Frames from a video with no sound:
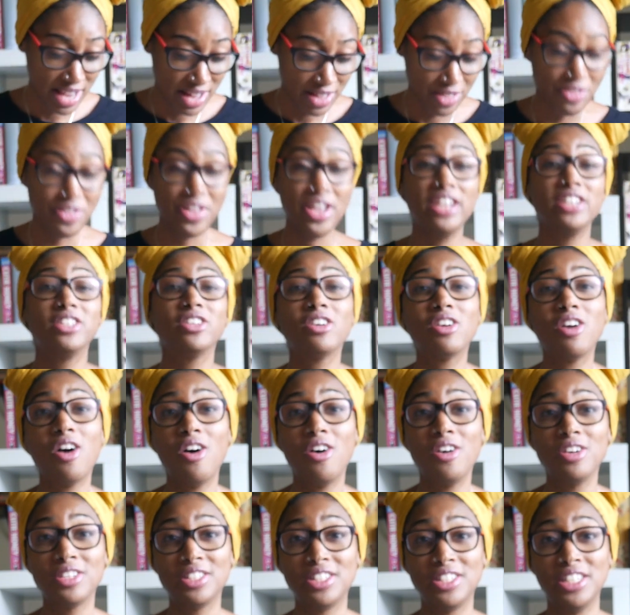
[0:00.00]
These are
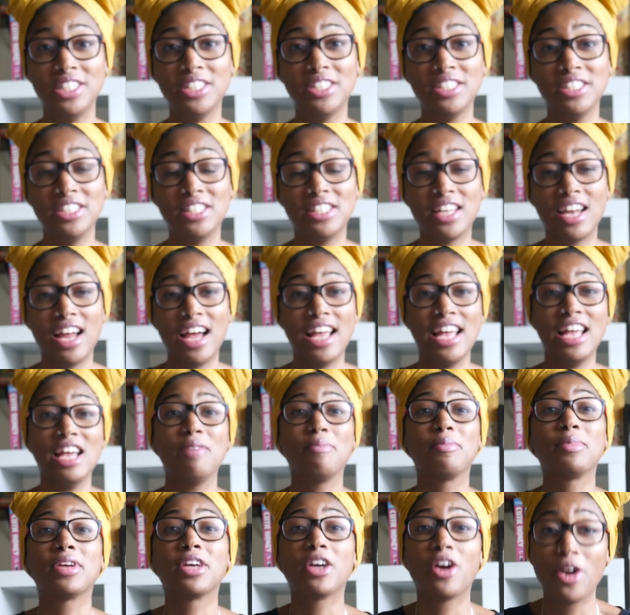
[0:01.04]
all series that I
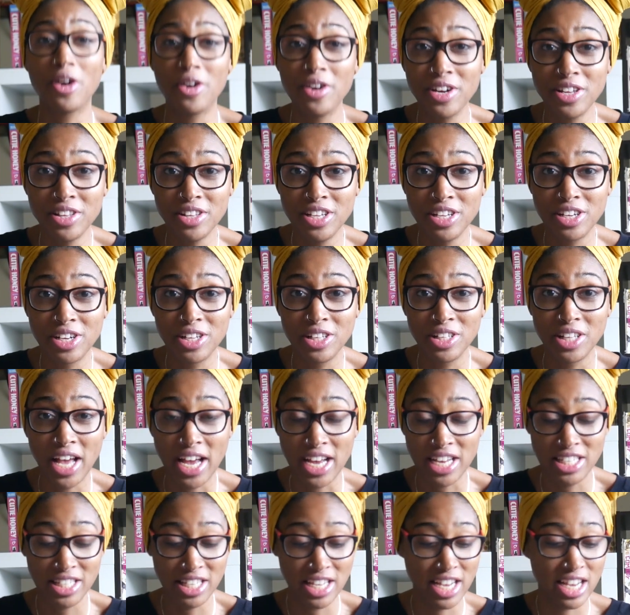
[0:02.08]
am currently
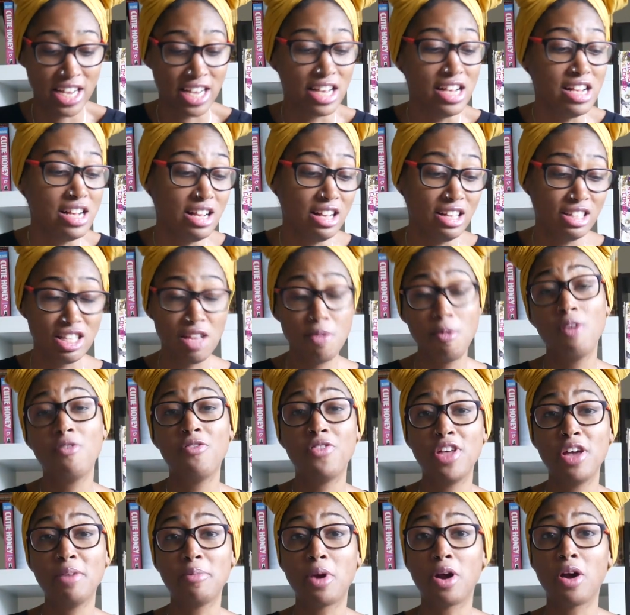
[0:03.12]
collecting. Some of
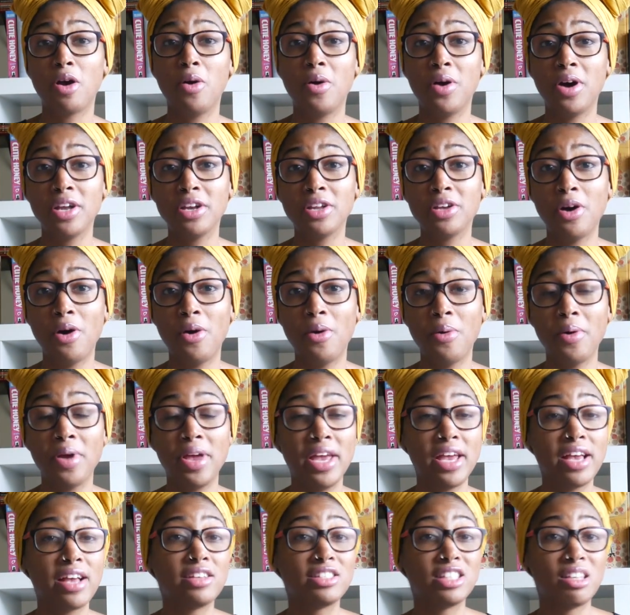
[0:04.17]
them are
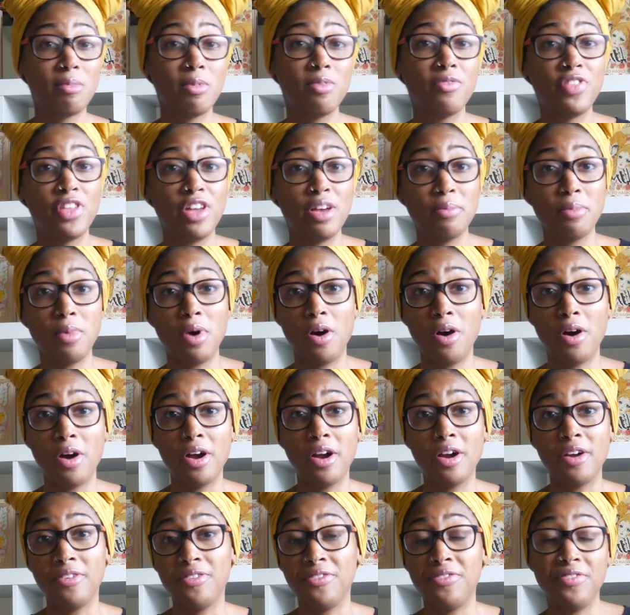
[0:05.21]
ongoing, some of them
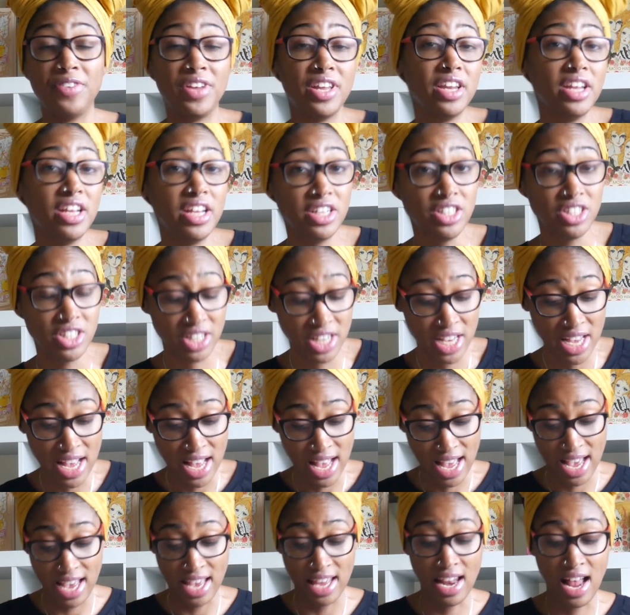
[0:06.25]
are finished,
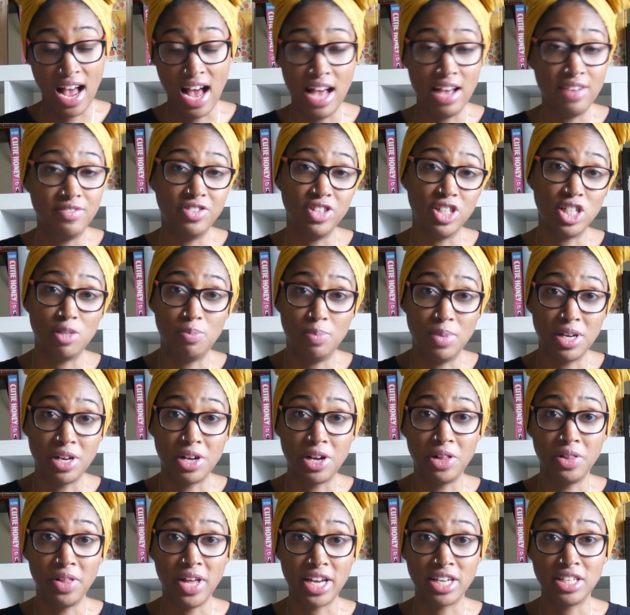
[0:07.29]
and I've just been
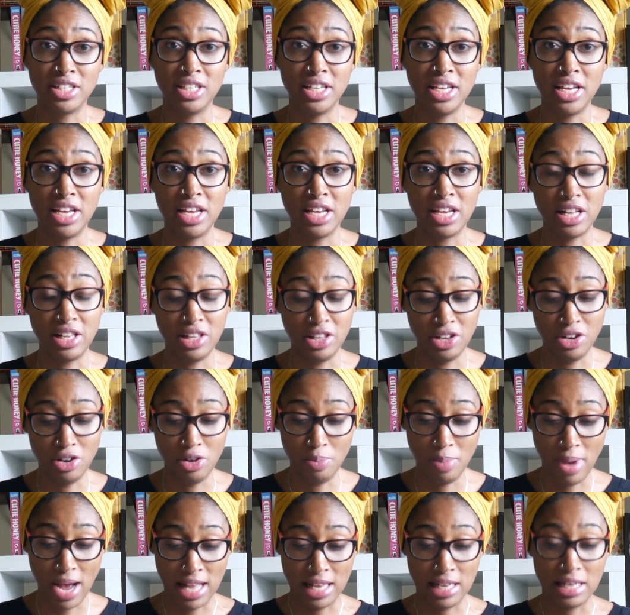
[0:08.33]
collecting little
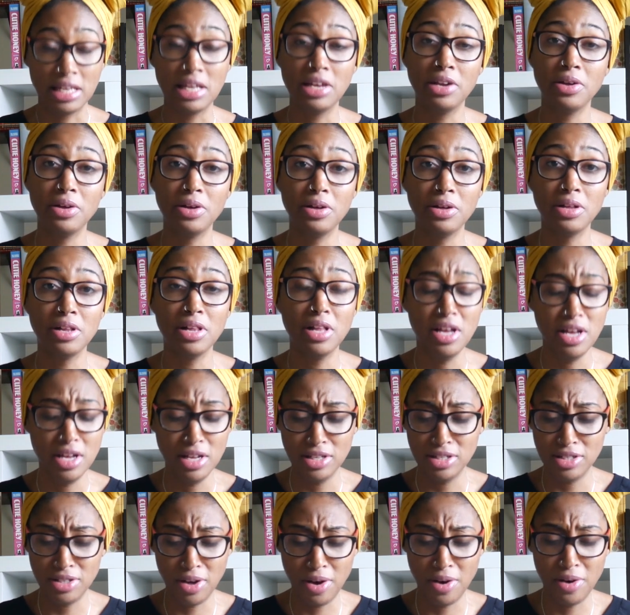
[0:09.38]
by little.
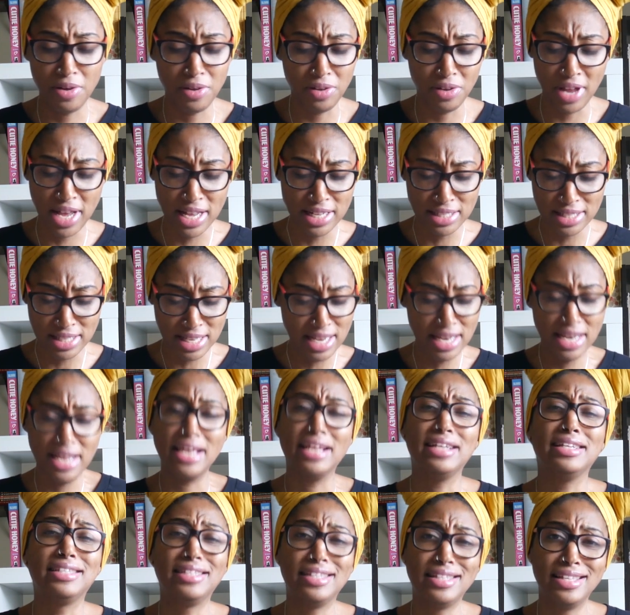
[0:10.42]
So let's get
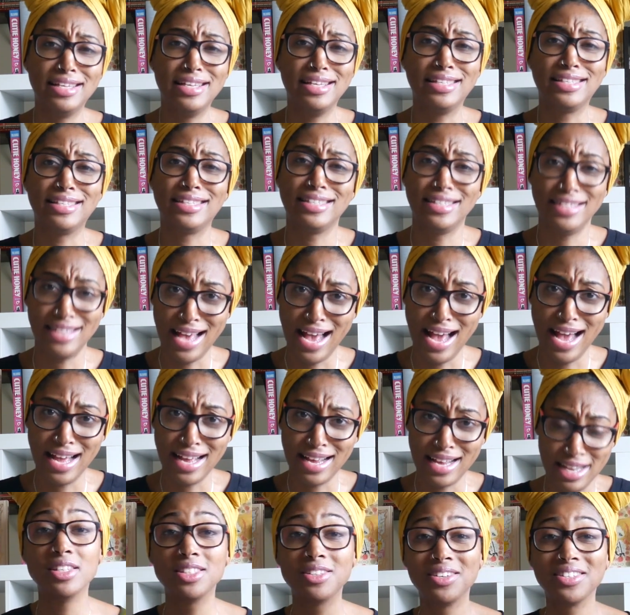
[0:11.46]
into this
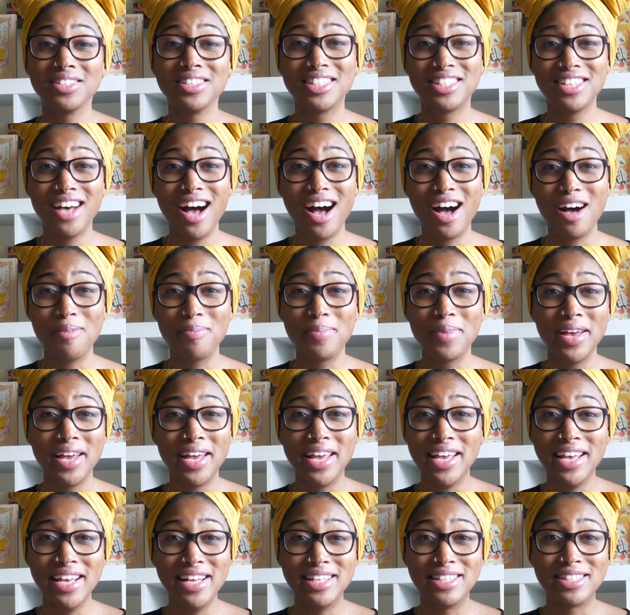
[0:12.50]
stack. So on the top
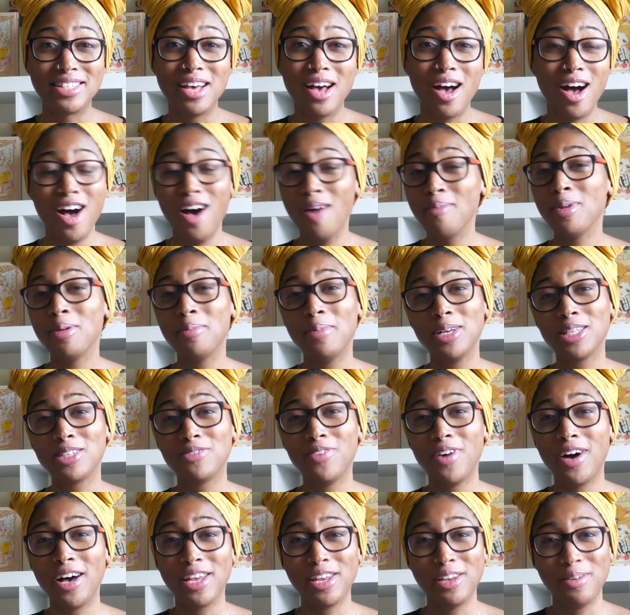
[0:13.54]
is Omnibus
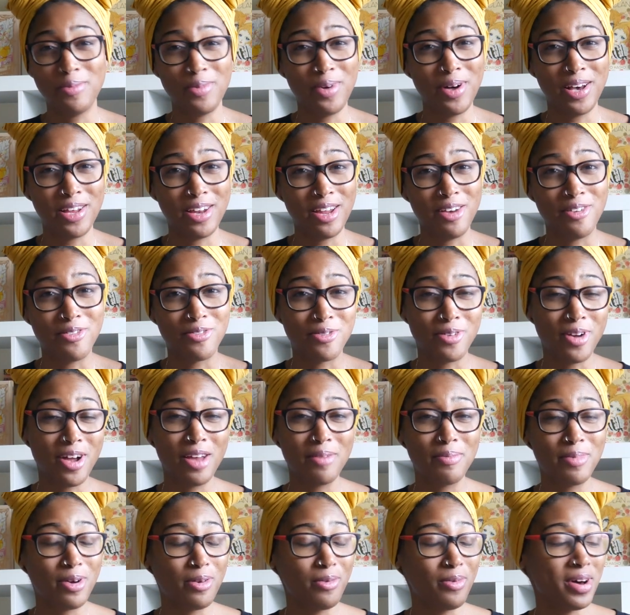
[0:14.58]
Volume 1 of
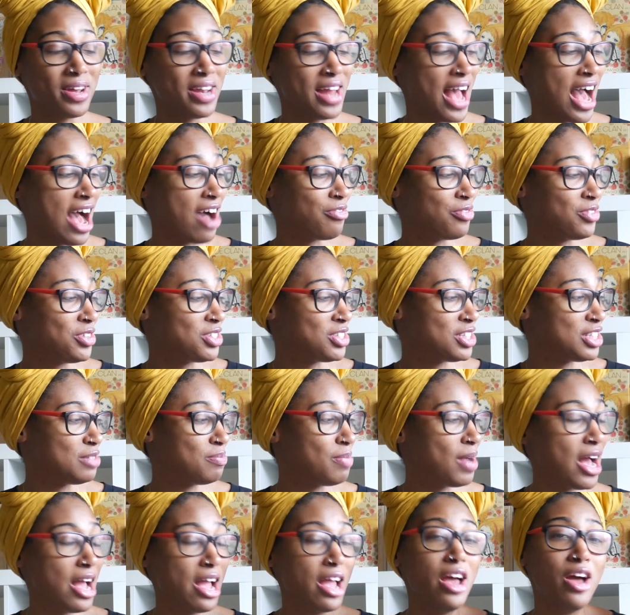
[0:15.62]
Ranma 1/2. This is
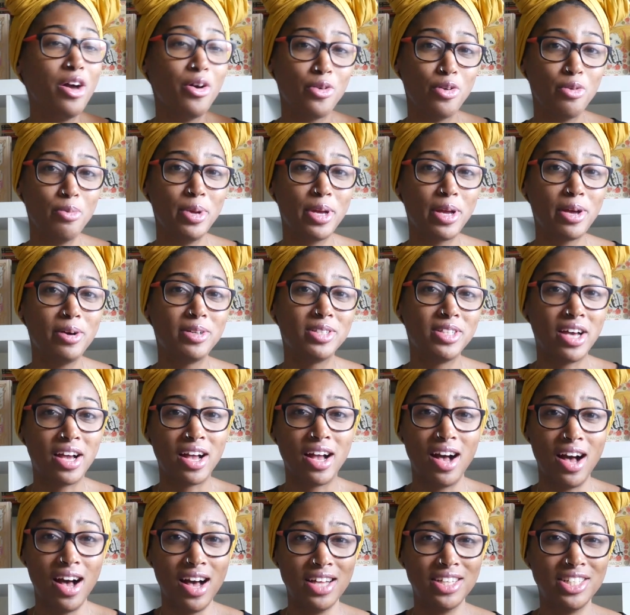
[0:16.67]
by Rumiko
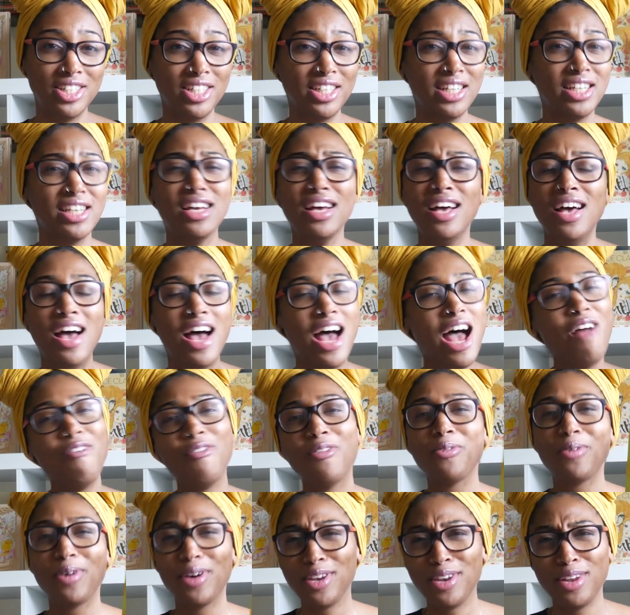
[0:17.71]
Takahashi.
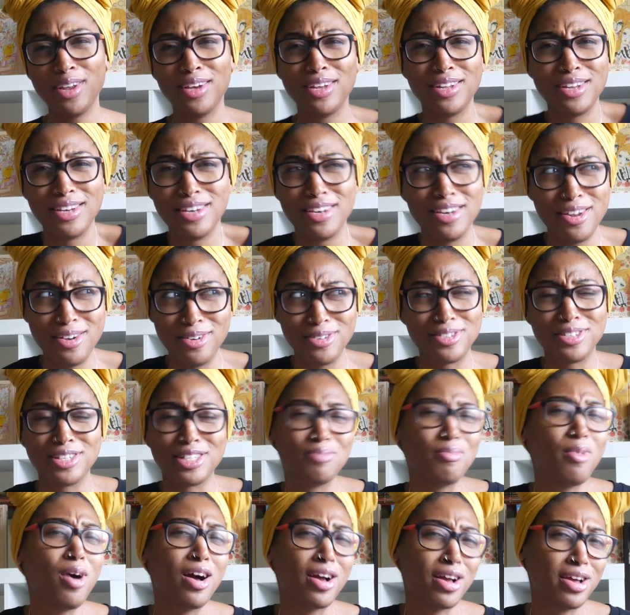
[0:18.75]
Everyone knows this
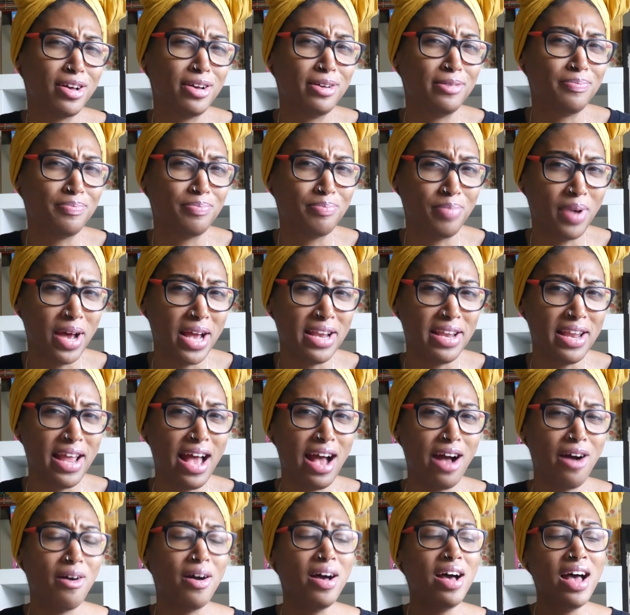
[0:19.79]
manga by
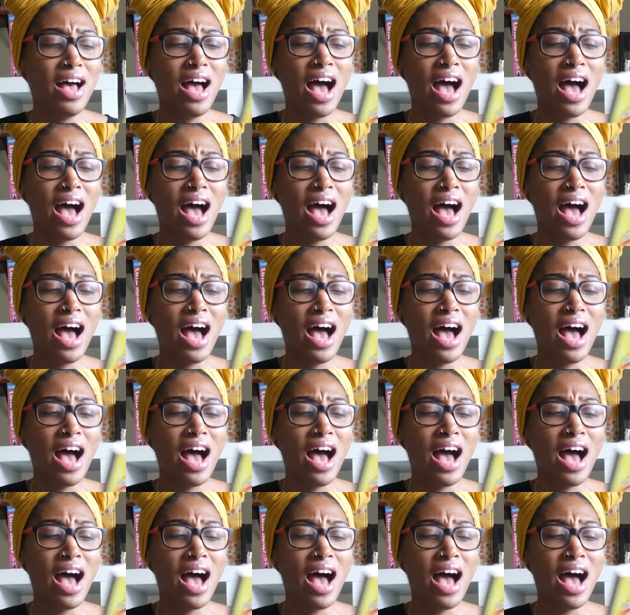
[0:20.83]
now.